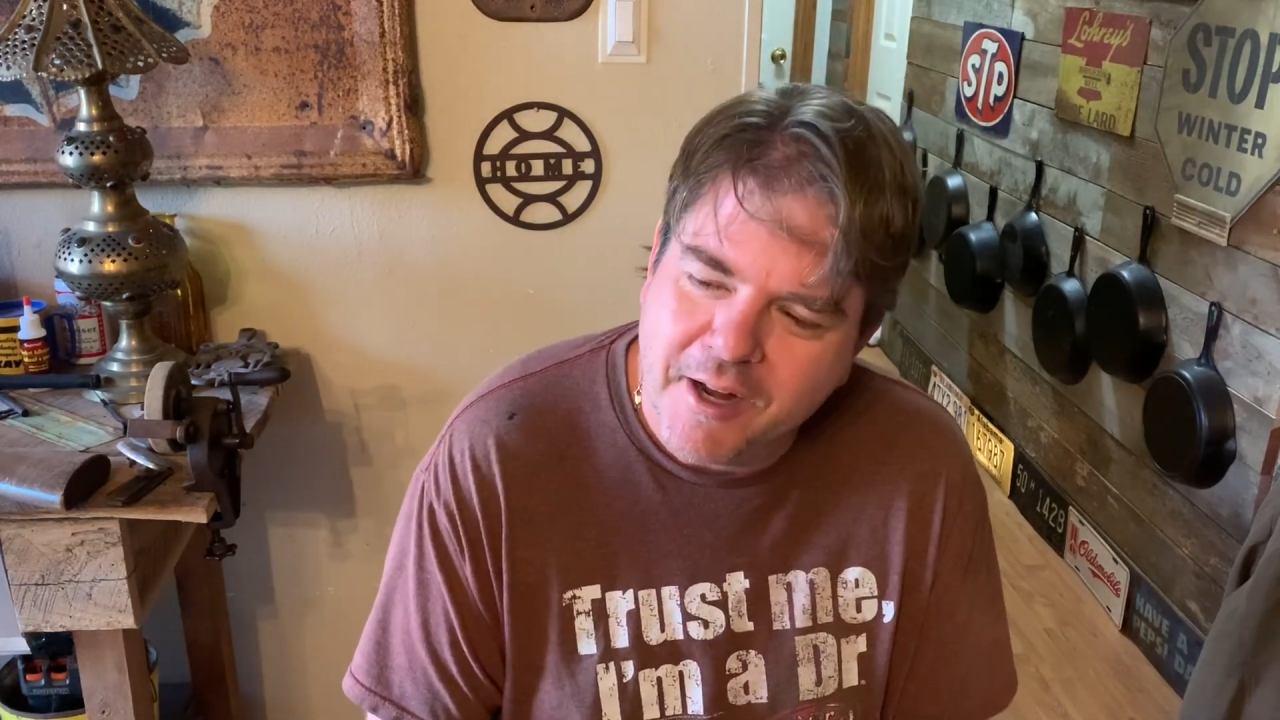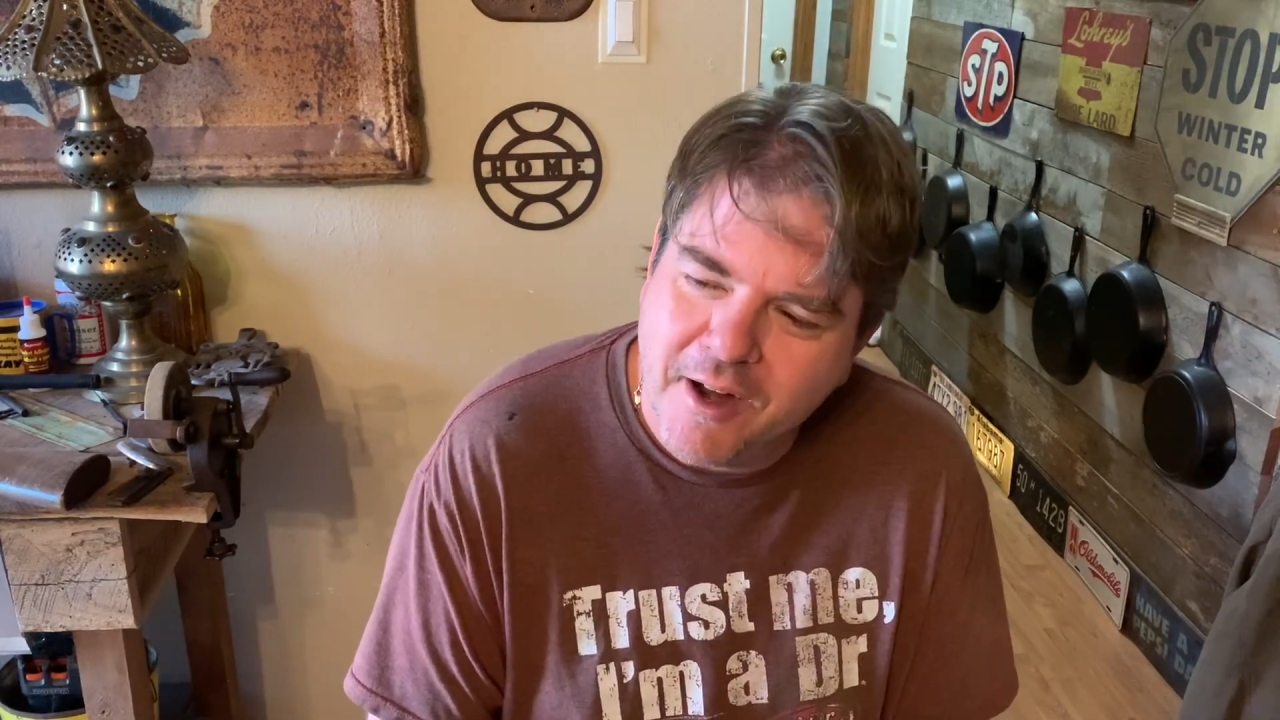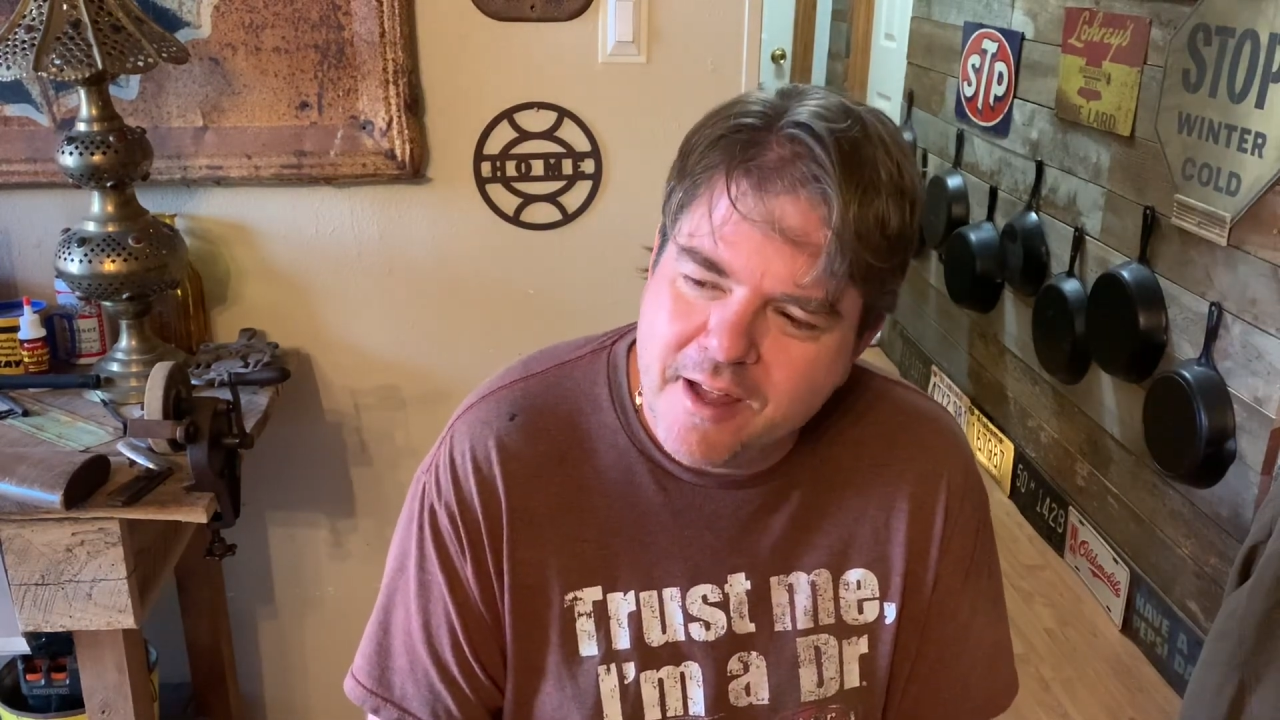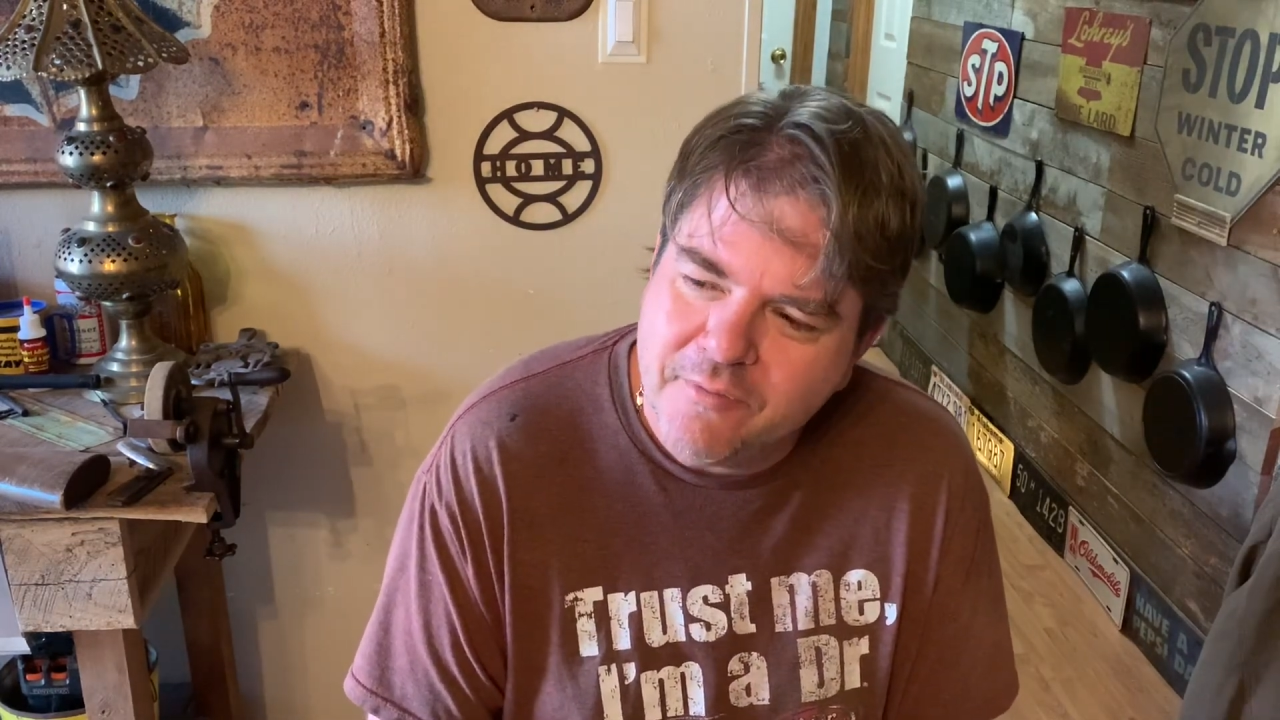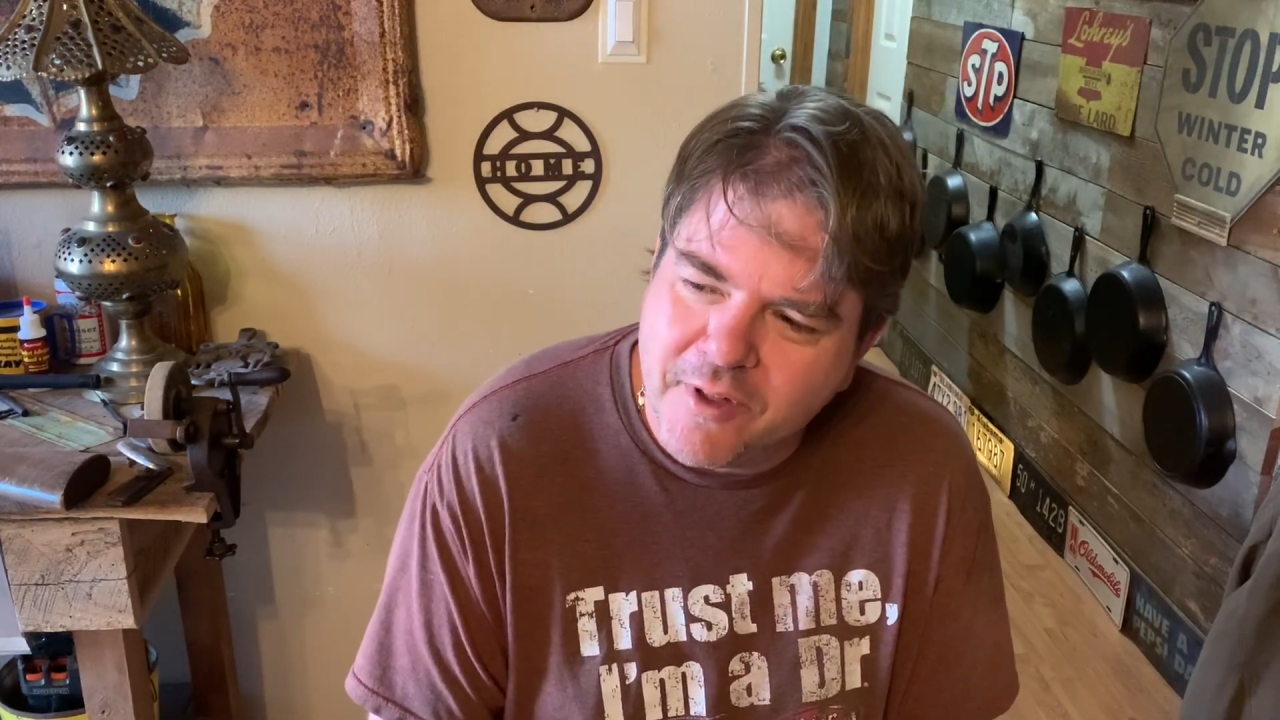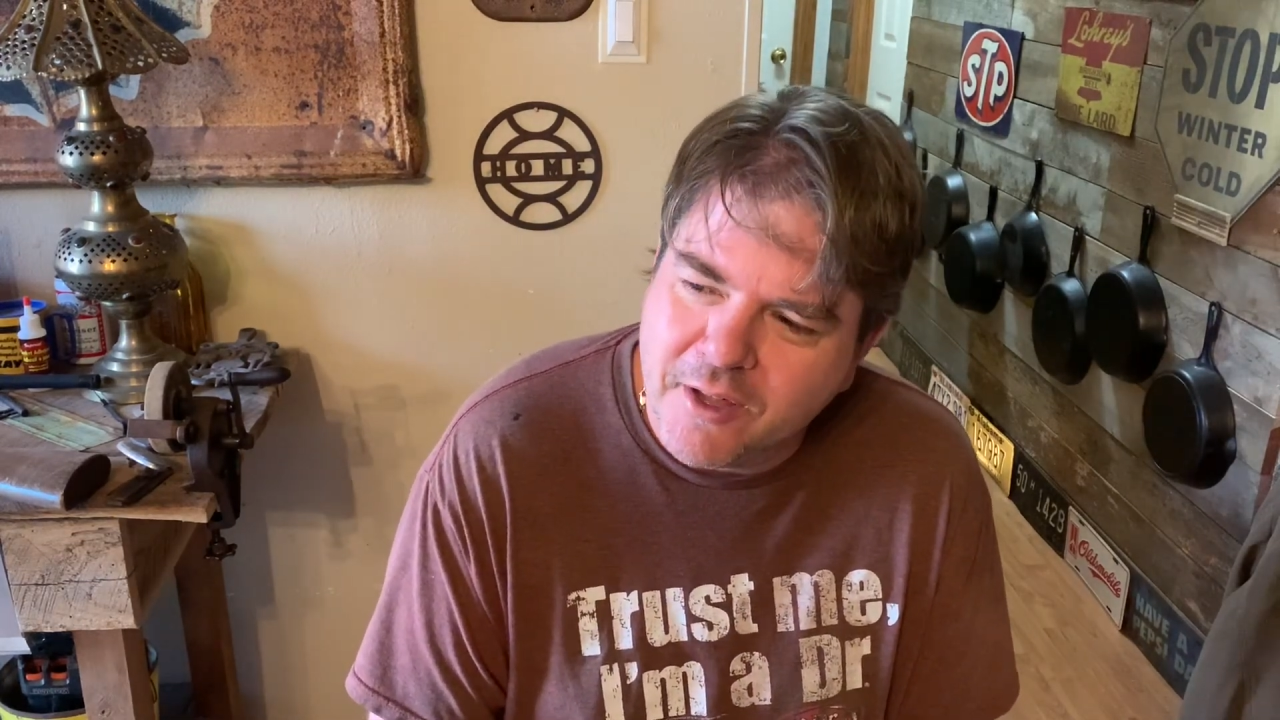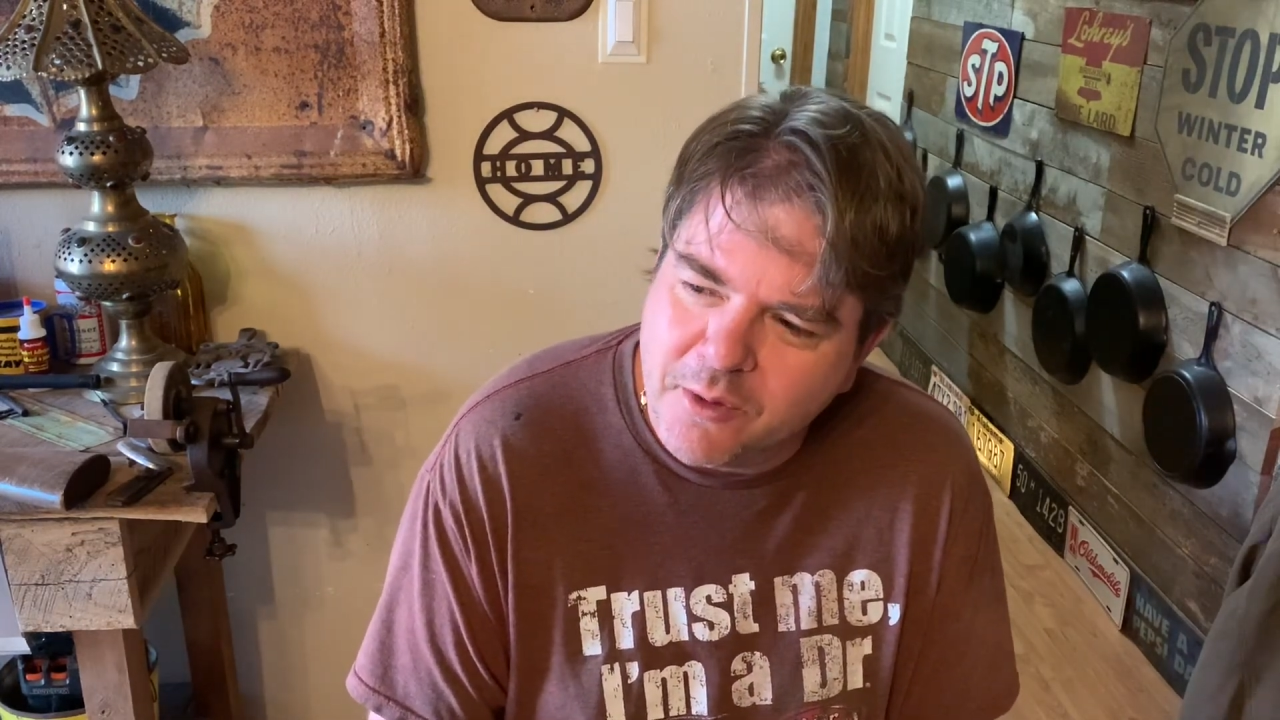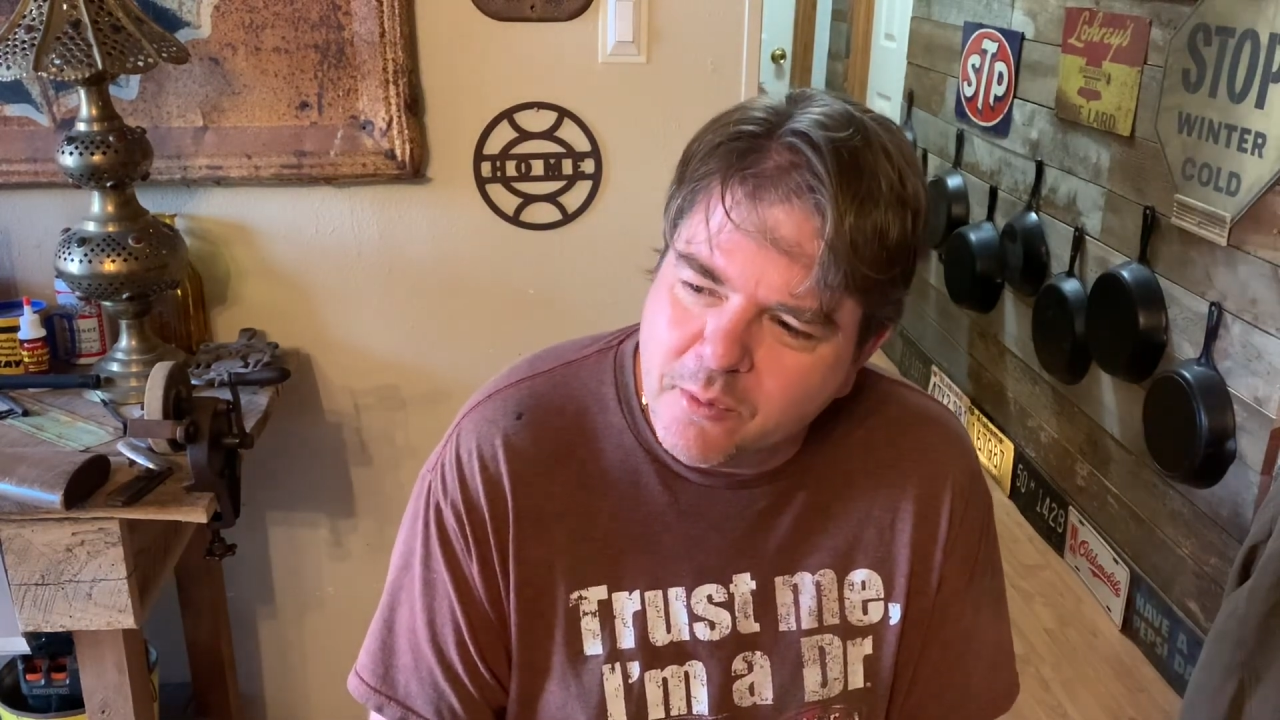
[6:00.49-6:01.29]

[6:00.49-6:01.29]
grandfather